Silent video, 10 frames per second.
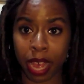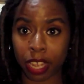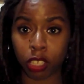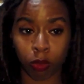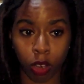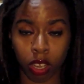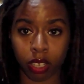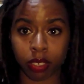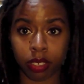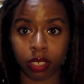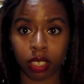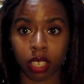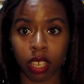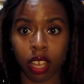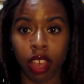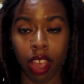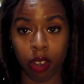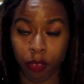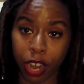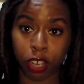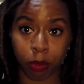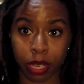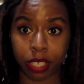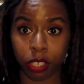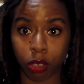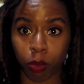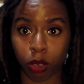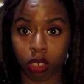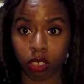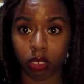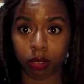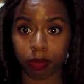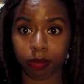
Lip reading: past wrongs and find her place in the world.